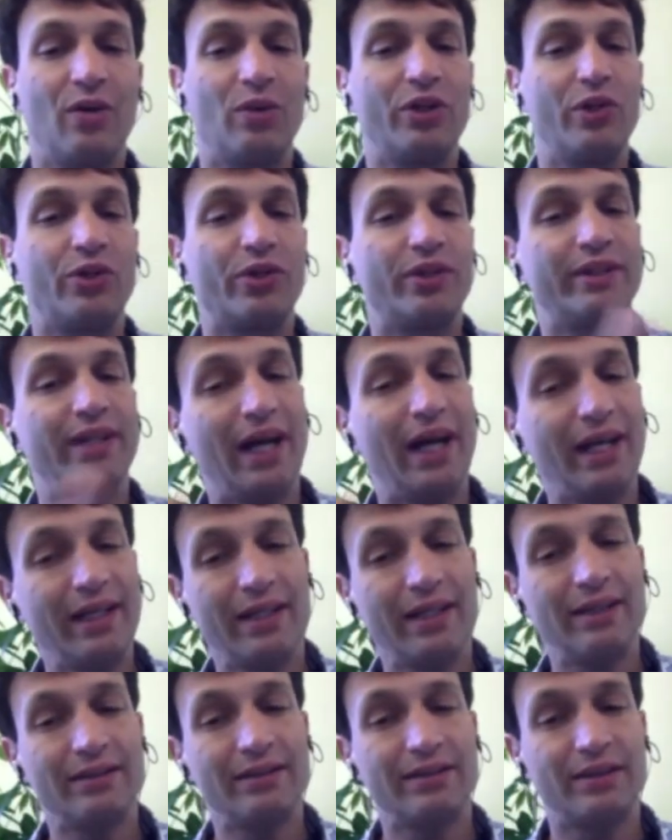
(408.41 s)
when you're done
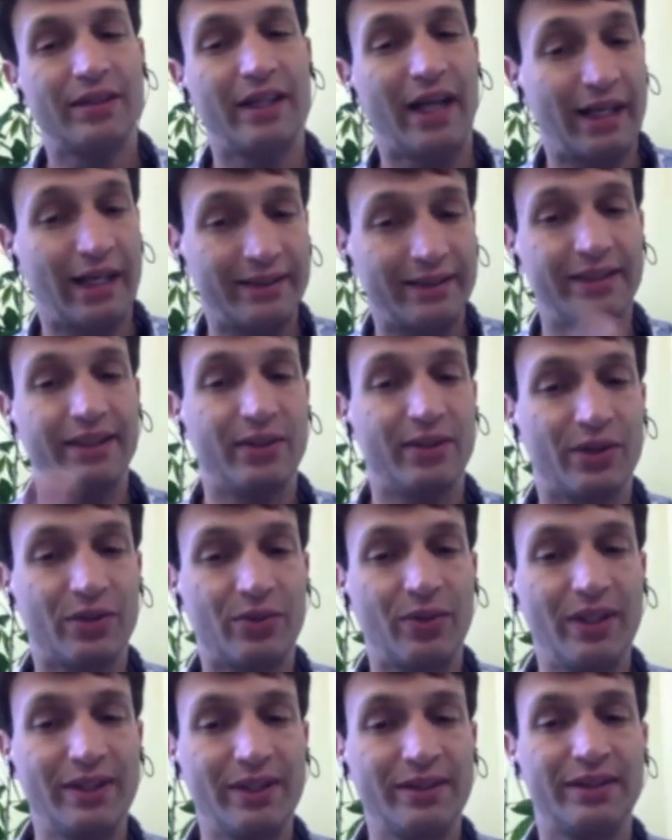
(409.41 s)
answering asking your
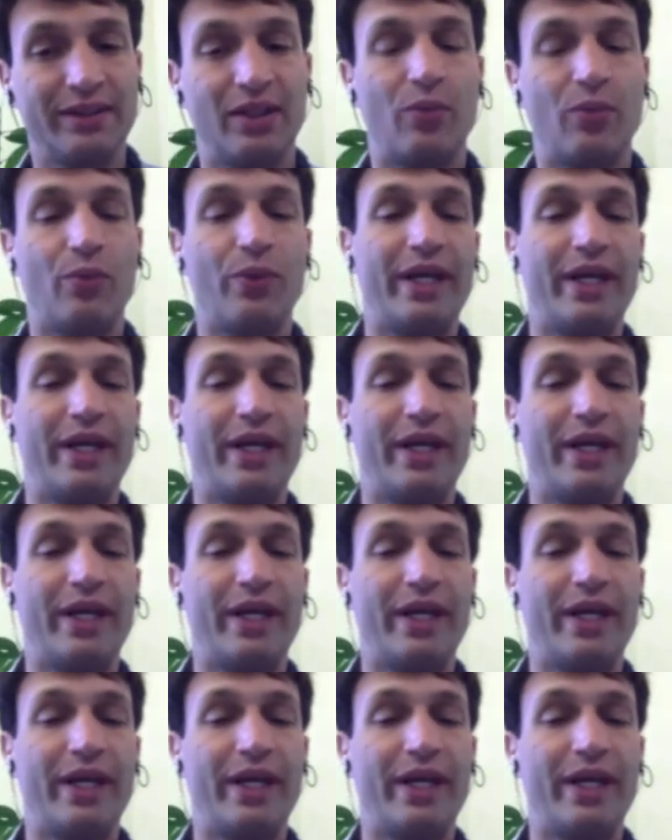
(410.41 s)
question,